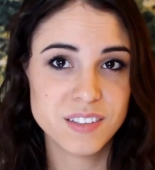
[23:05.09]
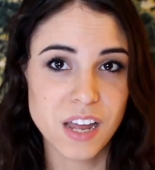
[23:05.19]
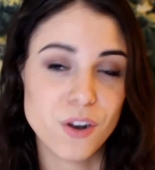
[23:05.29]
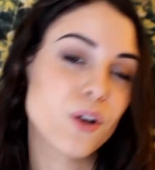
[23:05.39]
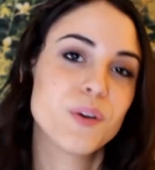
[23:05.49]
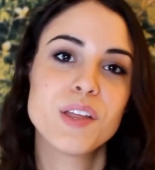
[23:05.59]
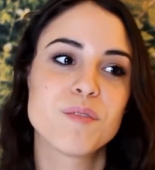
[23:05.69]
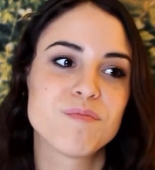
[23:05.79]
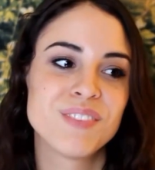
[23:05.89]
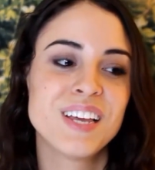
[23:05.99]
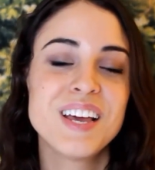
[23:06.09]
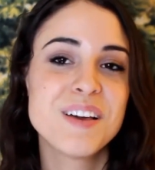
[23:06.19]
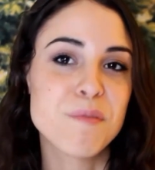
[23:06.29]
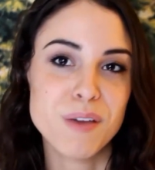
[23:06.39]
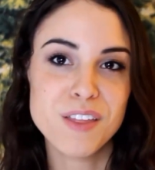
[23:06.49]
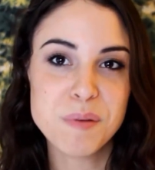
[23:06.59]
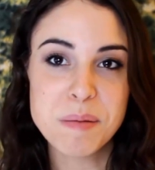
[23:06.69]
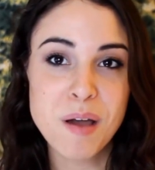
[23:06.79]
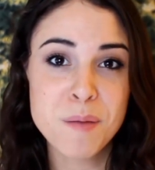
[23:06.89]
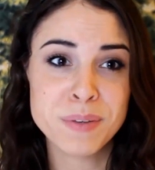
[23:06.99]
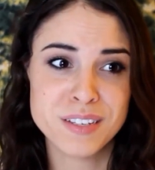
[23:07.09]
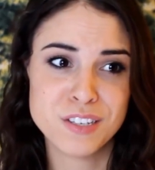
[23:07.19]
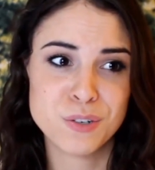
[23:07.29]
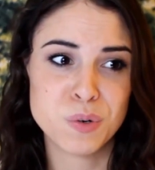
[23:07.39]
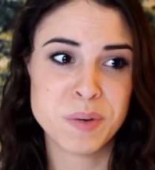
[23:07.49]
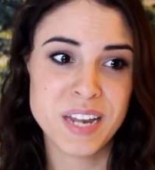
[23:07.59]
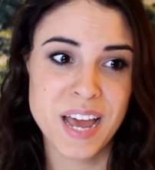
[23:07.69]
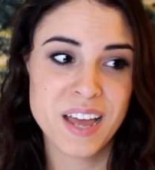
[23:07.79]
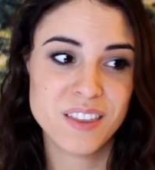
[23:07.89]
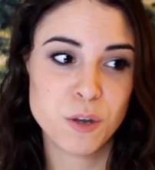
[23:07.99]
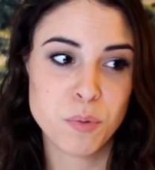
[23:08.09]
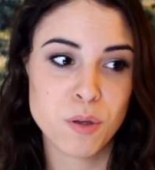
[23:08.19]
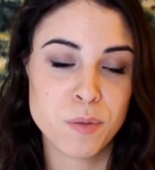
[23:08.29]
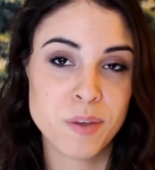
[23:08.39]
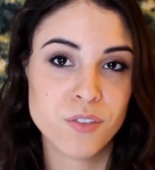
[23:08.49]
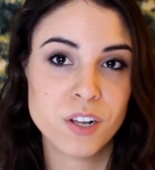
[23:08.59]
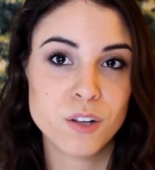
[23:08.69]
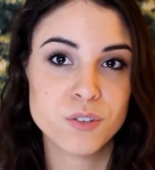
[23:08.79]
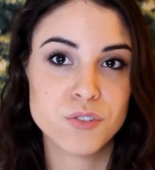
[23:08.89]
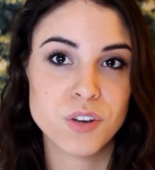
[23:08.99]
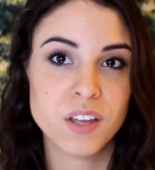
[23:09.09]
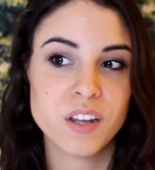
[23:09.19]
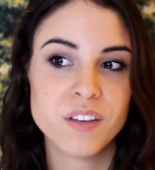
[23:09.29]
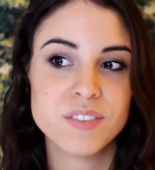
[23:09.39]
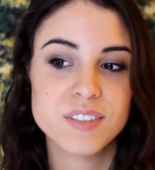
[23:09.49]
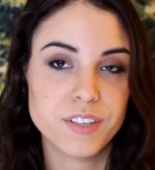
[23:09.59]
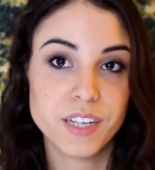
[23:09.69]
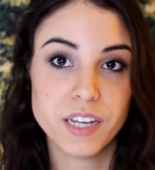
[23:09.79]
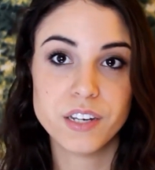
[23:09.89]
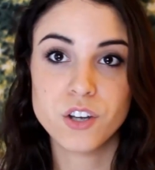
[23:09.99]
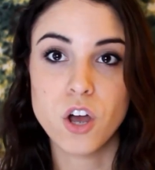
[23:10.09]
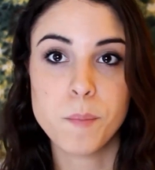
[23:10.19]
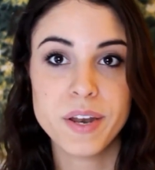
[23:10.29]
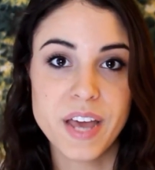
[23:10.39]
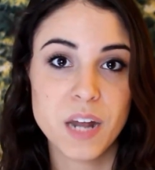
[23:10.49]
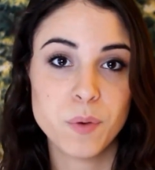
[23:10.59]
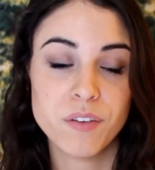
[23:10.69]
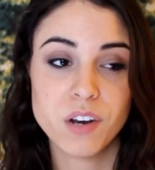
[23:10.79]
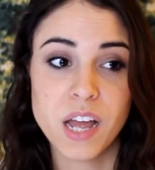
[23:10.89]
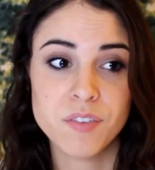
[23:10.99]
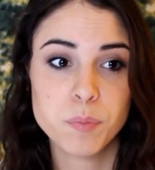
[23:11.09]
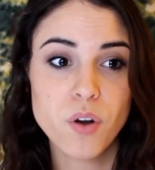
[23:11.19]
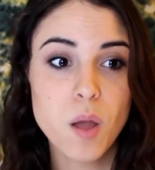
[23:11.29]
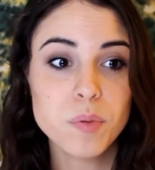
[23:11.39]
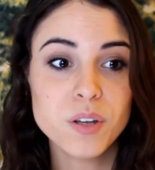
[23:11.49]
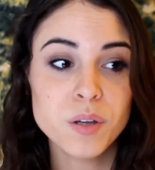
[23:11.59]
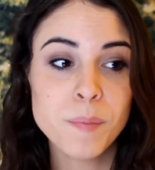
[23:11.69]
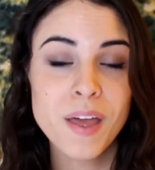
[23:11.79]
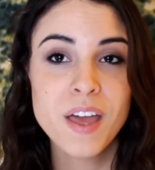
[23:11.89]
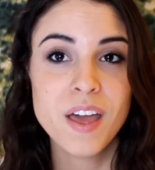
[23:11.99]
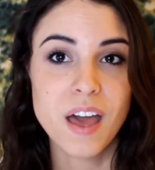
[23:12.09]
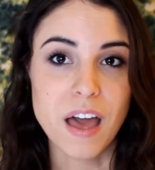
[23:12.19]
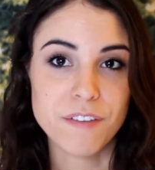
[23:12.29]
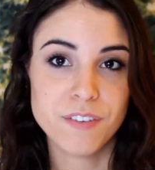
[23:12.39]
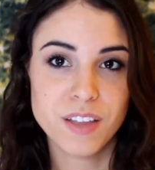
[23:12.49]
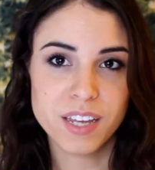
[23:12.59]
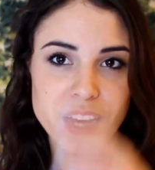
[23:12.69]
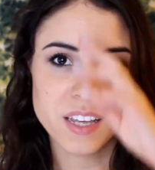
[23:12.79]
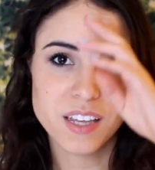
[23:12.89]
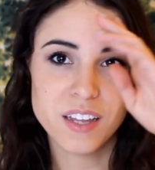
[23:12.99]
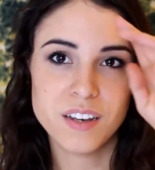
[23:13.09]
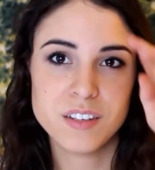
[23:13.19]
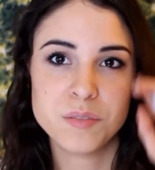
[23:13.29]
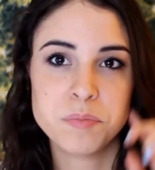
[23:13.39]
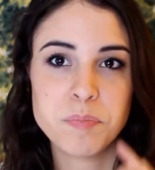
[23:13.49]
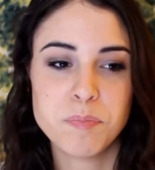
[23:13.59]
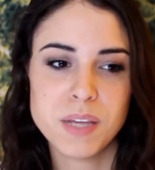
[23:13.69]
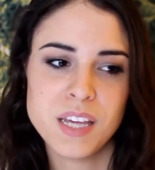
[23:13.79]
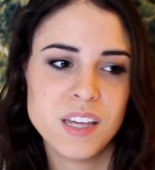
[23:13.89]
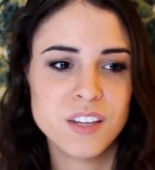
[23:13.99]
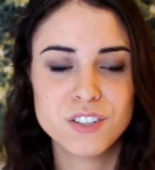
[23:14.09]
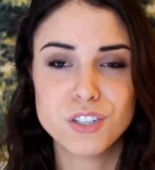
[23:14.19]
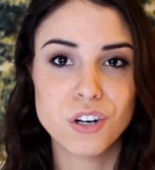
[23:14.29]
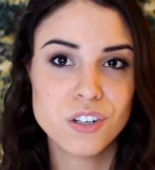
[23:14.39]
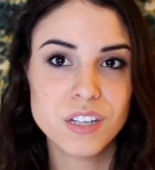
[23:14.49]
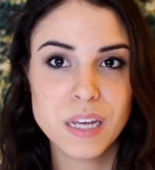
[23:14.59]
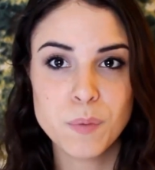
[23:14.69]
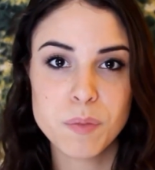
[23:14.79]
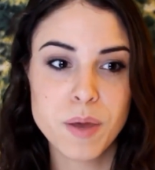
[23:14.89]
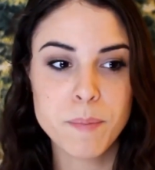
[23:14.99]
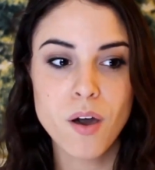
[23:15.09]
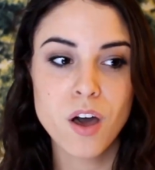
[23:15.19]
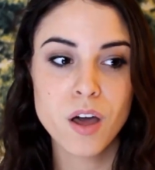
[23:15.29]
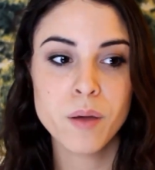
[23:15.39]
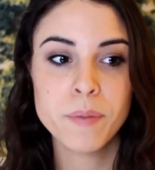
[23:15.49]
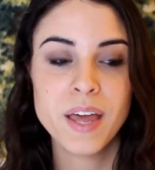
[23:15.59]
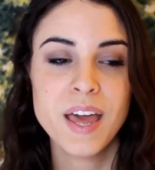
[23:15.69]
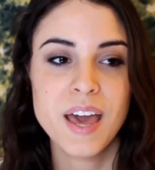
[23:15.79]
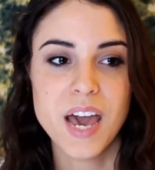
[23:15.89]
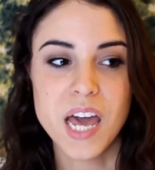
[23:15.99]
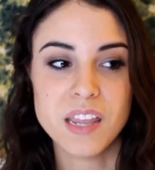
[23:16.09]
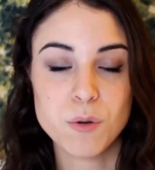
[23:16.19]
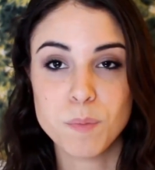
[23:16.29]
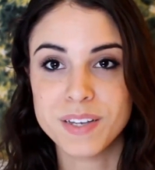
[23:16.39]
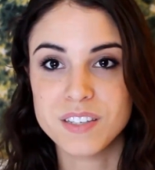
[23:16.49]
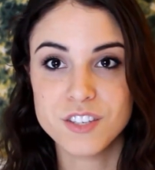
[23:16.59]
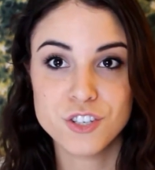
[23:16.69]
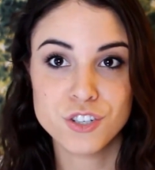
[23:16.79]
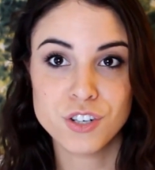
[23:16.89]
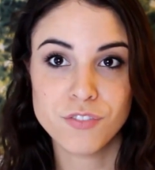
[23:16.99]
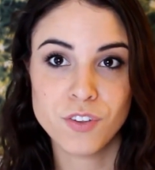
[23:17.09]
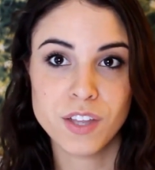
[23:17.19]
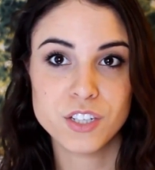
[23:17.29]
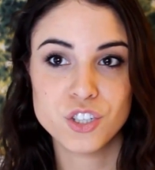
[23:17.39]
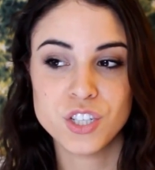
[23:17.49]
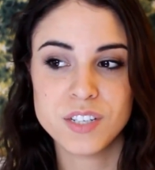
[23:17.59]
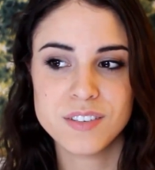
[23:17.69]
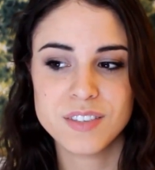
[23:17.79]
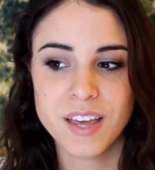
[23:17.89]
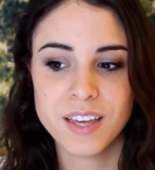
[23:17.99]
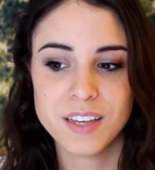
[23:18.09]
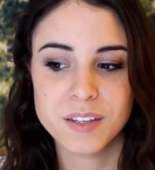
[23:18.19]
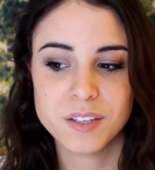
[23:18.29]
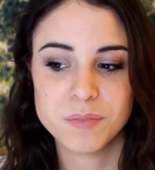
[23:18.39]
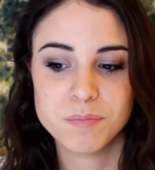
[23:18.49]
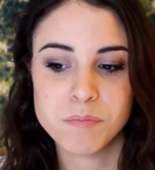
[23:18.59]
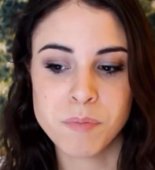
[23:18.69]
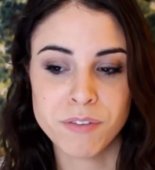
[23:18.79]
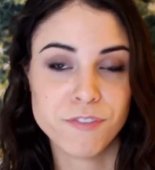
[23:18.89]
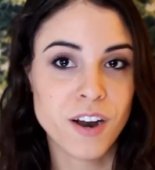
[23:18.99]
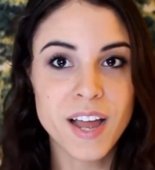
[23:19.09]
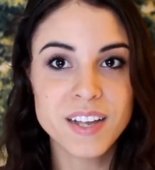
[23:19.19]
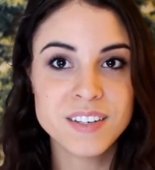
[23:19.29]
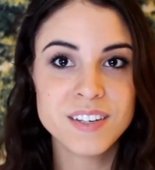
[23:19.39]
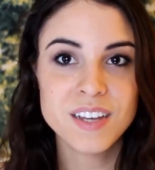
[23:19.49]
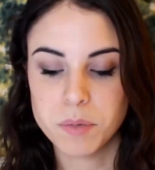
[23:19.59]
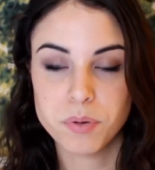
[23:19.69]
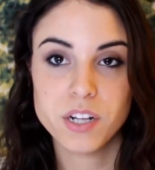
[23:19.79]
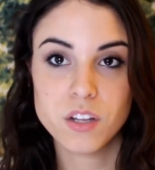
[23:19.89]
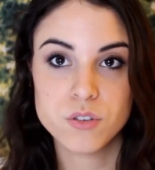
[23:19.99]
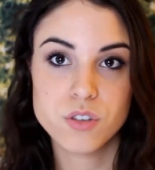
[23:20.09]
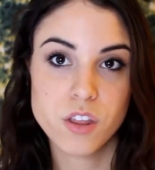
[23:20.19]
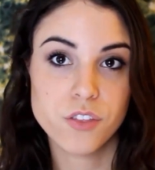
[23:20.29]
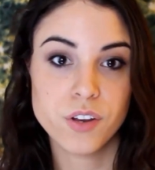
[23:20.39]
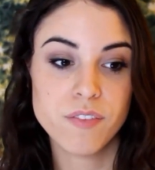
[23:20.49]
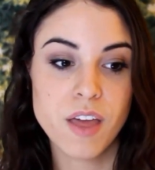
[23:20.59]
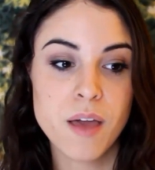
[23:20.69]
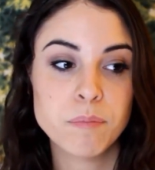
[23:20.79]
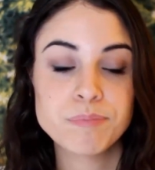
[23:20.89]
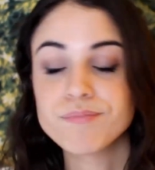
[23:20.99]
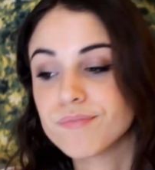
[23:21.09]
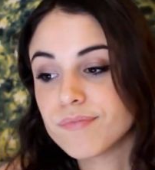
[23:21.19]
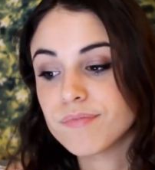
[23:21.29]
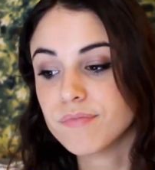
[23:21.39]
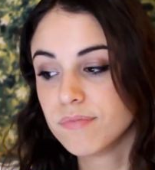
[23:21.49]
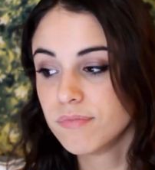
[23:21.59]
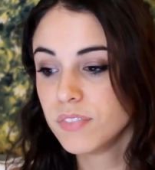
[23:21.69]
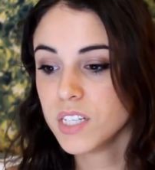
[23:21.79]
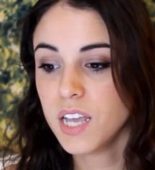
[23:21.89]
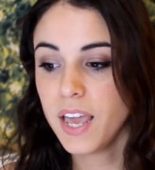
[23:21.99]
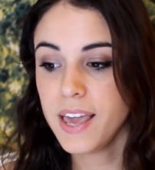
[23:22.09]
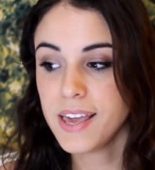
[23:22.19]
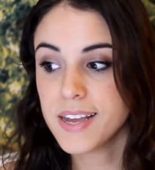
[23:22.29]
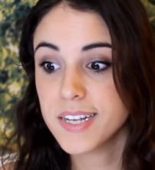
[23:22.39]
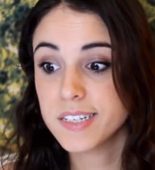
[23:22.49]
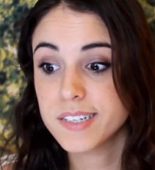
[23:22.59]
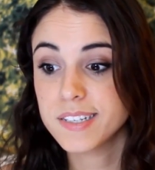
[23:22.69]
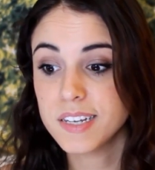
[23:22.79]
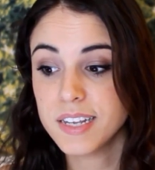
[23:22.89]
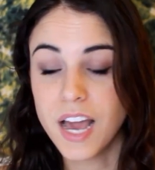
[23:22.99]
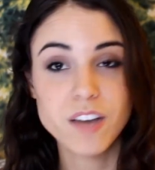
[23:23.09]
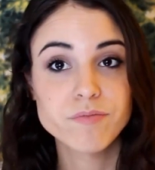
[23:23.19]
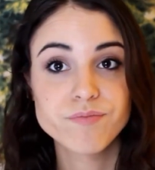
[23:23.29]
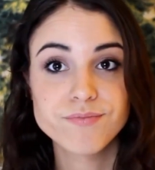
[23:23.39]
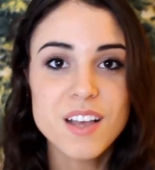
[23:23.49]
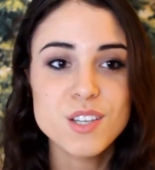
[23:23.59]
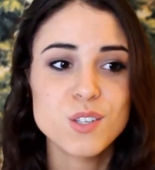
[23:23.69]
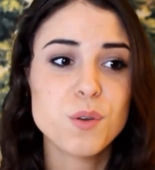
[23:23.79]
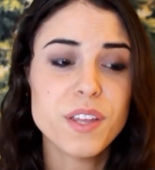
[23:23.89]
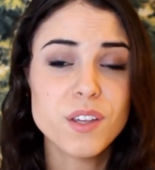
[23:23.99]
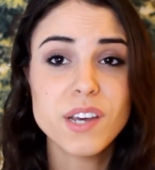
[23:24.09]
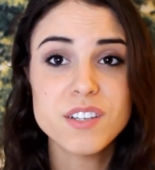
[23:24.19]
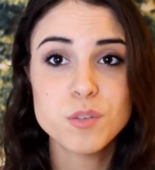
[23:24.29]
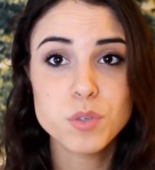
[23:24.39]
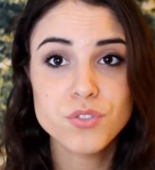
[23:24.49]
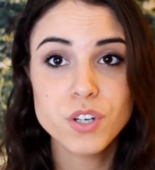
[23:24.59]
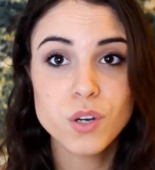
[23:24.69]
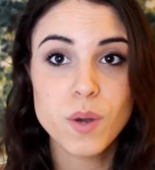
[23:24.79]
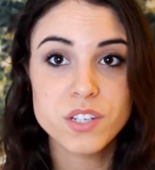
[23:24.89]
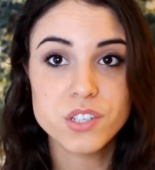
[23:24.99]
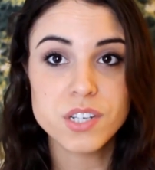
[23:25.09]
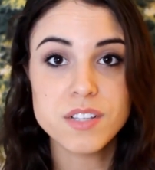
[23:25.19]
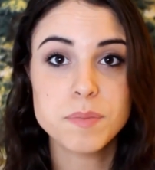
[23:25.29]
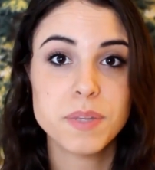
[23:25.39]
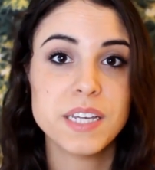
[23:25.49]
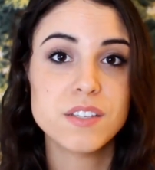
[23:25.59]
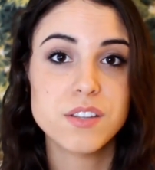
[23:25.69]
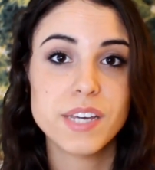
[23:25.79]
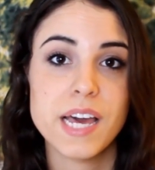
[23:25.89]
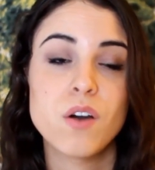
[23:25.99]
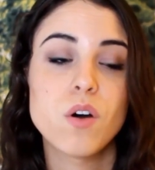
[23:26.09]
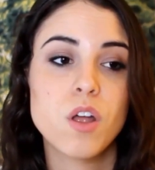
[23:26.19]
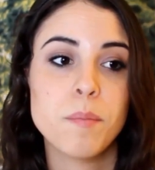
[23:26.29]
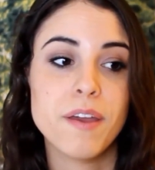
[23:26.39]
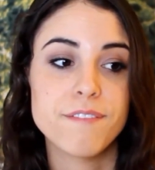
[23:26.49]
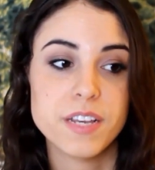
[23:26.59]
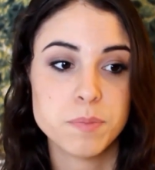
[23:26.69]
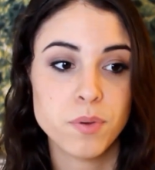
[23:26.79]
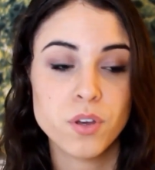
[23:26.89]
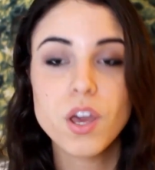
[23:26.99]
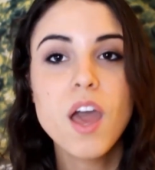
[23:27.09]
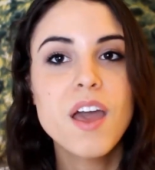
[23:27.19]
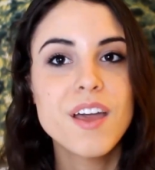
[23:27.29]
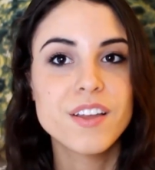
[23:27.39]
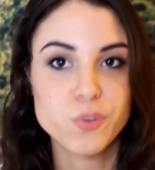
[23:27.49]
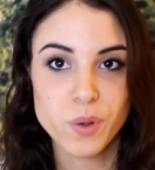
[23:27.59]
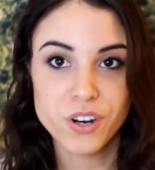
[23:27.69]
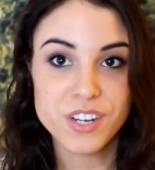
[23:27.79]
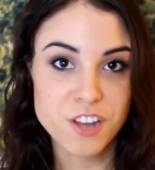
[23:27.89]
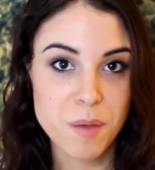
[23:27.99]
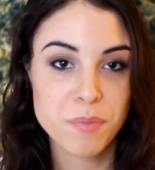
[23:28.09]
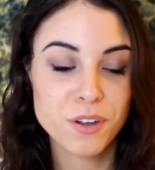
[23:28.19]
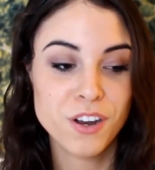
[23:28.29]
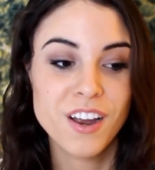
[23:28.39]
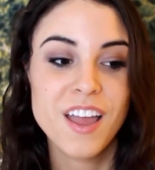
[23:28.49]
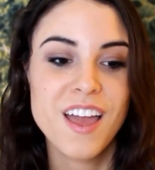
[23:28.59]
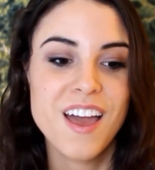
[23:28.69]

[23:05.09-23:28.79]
I don't know. Either my mom, my sister, or my dad. They're probably my three closest relatives. I feel like I can call my dad whenever I have a problem. I feel like I can be girly with my mom. And then with my sister, I feel like she's like my friend. I'm pretty close to the three of them. And yeah. So thank you guys so much for your questions. Please look out on my Facebook, Twitter, and Tumblr.